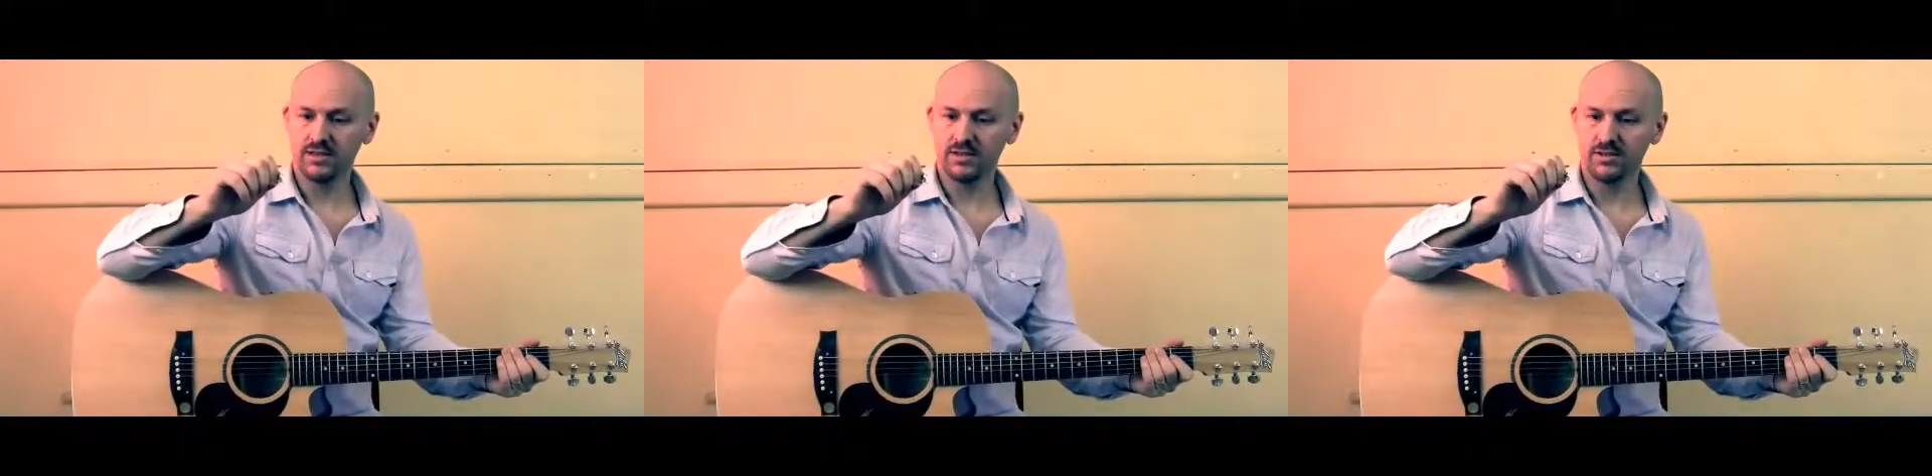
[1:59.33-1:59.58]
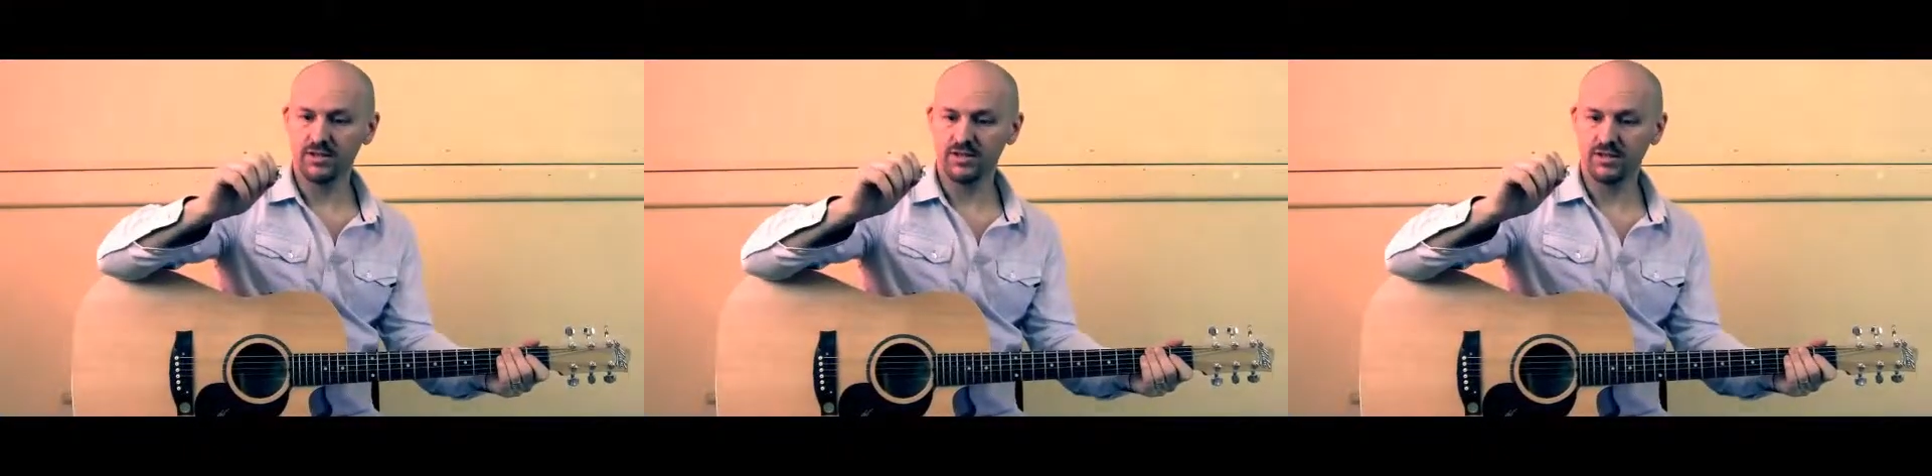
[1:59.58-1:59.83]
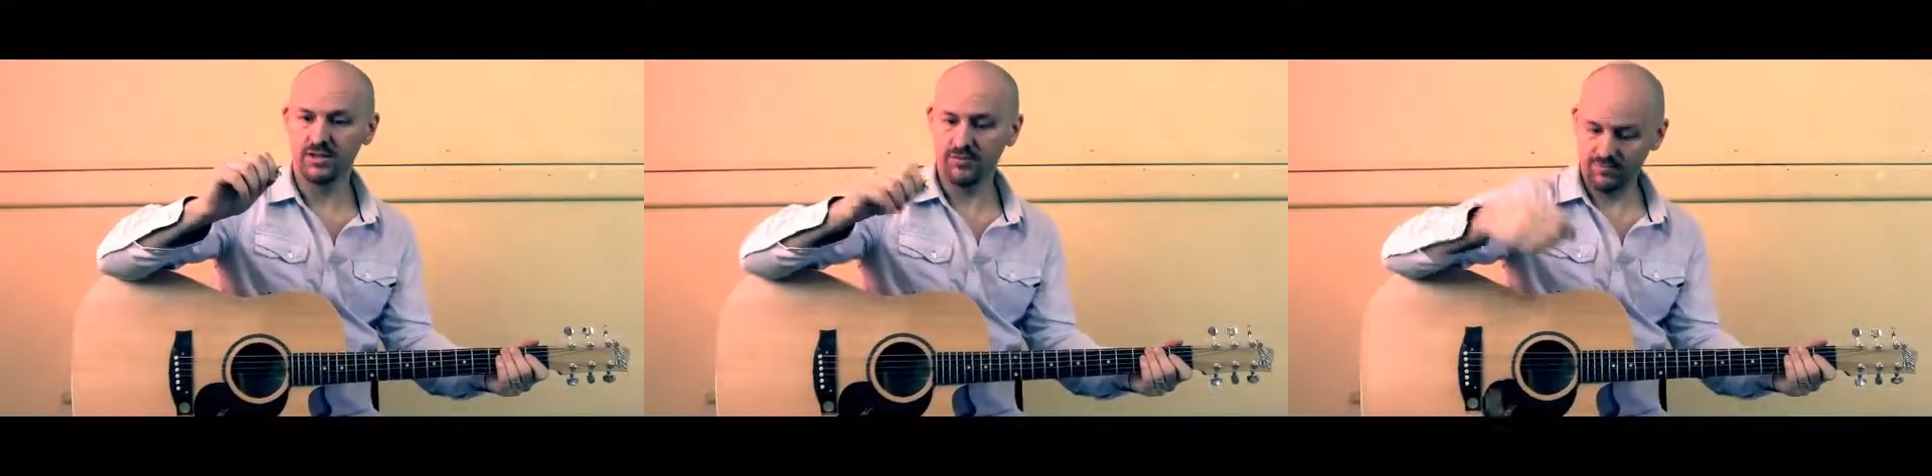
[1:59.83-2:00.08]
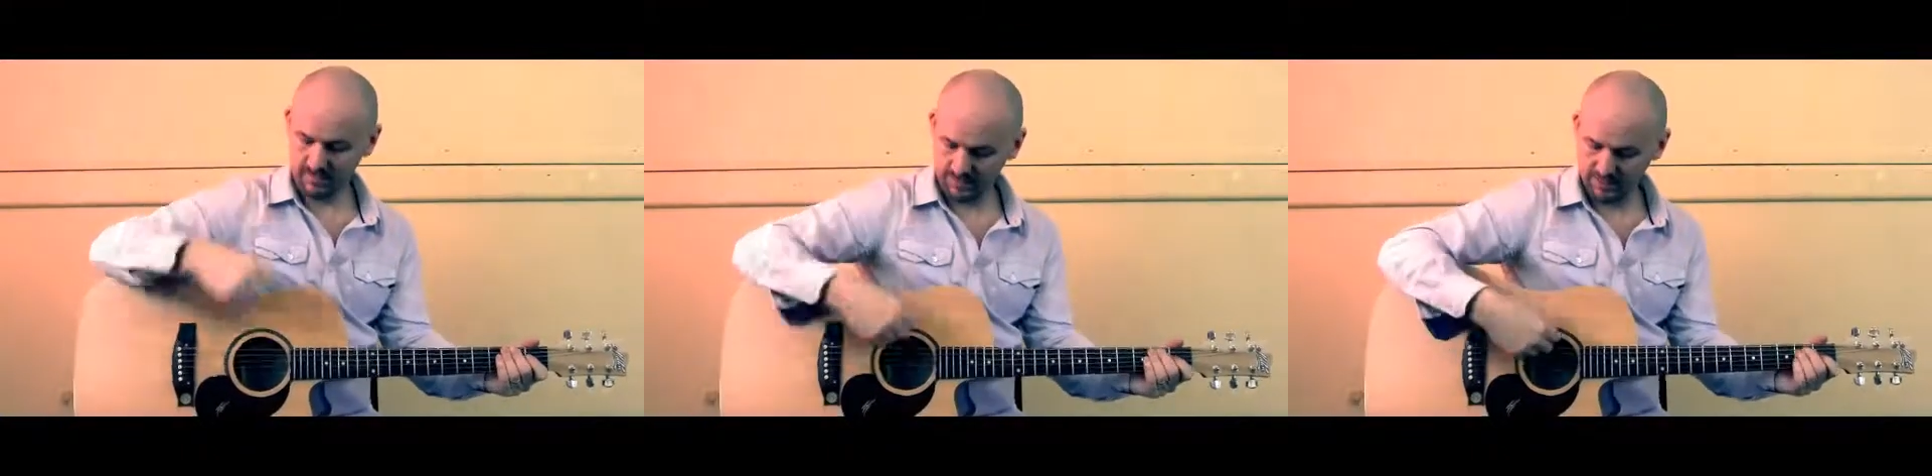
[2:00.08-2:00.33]
as long as you're
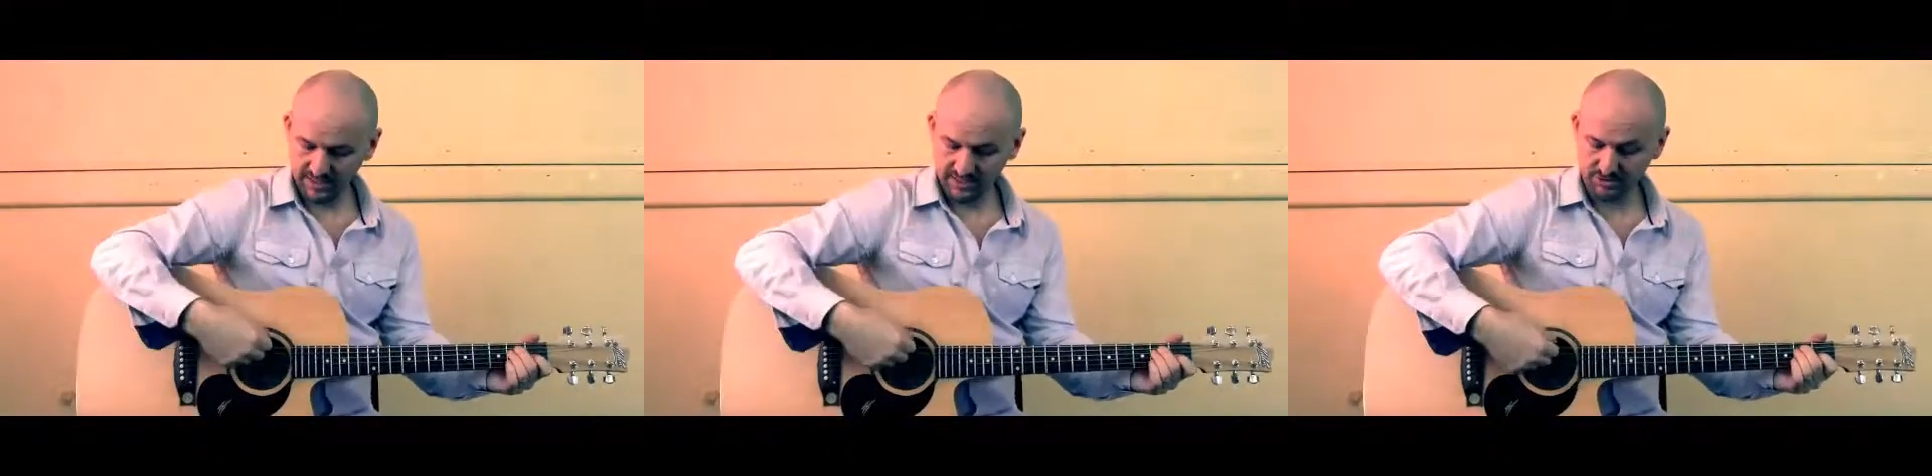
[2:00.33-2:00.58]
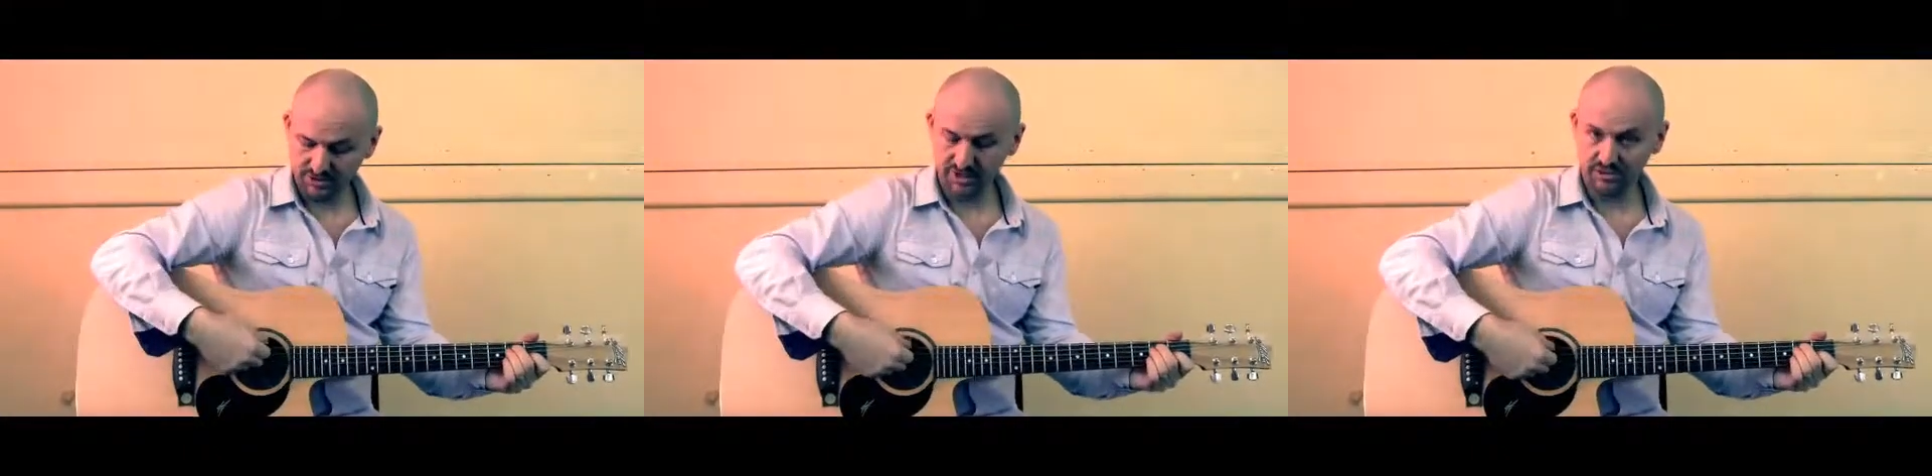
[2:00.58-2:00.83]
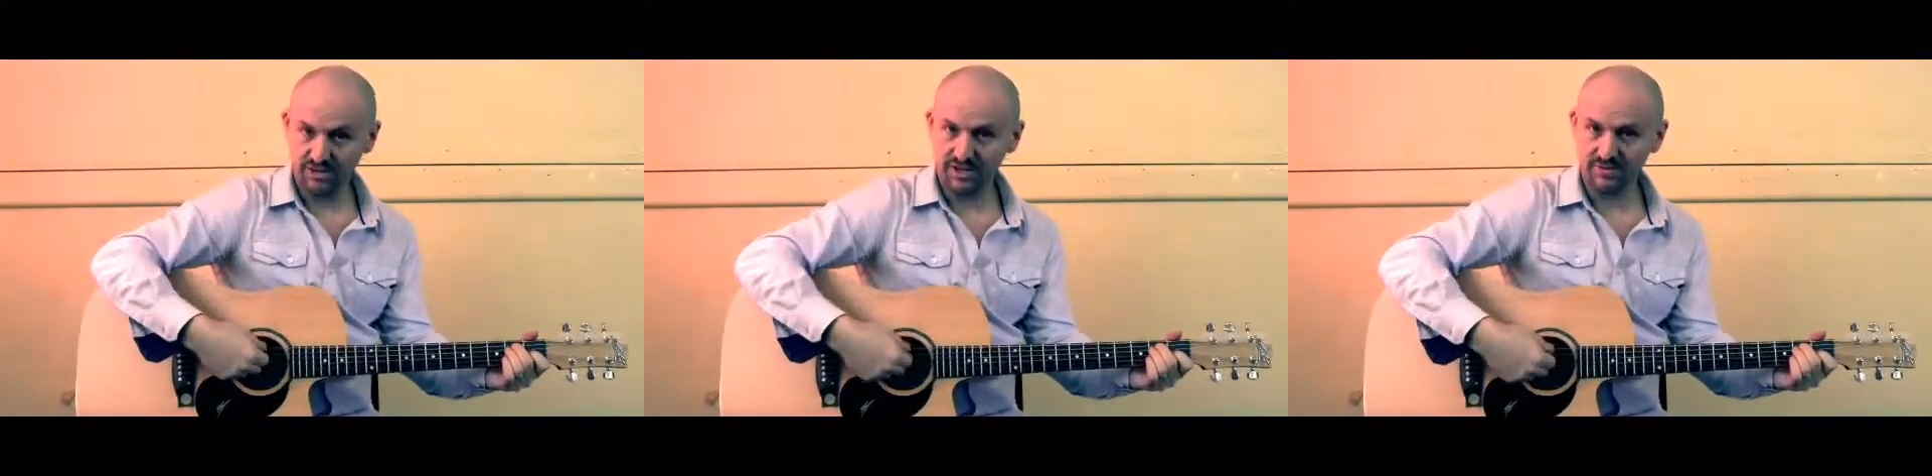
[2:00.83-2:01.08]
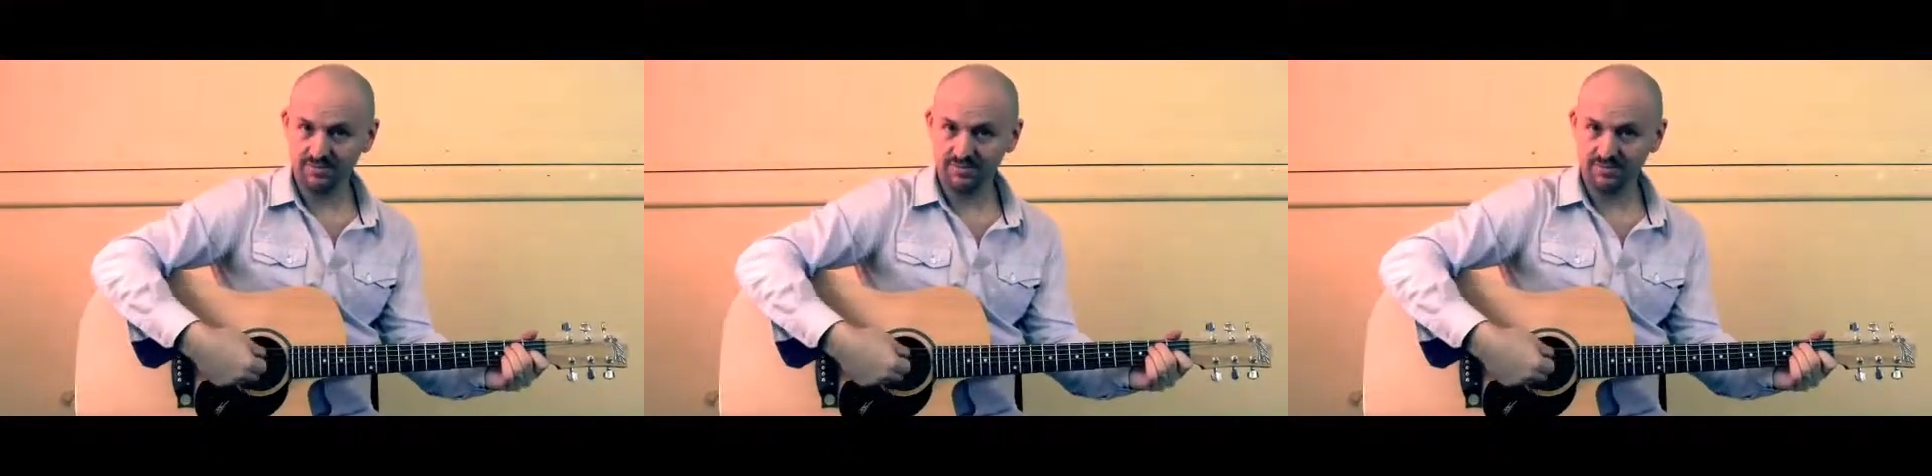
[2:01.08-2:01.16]
playing the strings right.